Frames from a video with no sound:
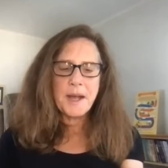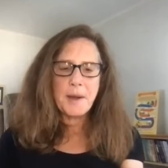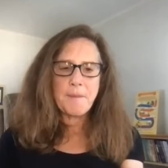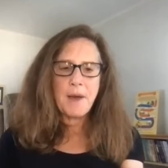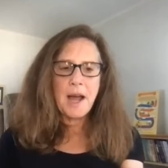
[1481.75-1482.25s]

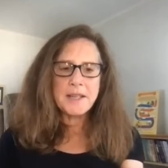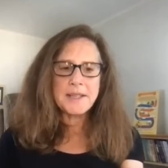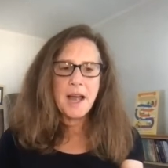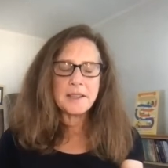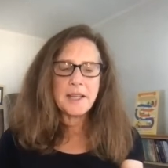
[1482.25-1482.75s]

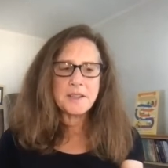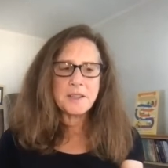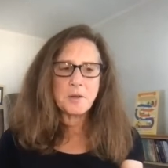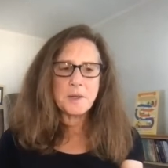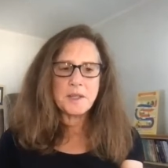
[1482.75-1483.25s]
I like to
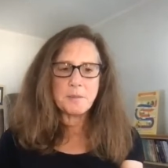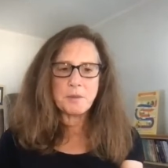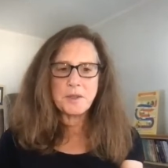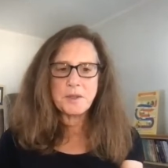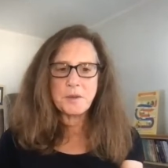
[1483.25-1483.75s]
go into
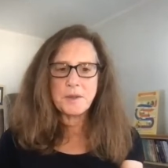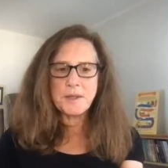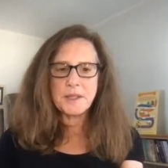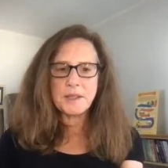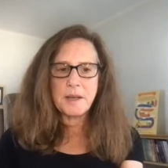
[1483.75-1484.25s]

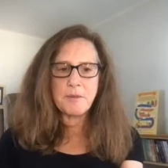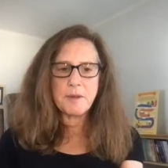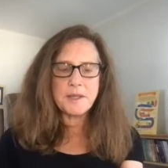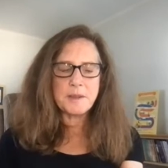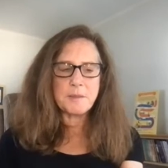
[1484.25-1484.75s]
bookstores and
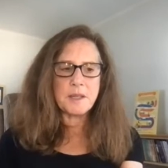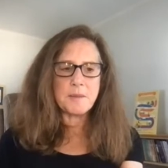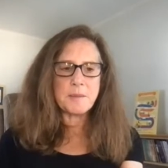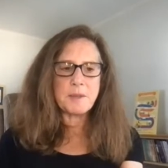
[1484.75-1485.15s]
libraries sometimes,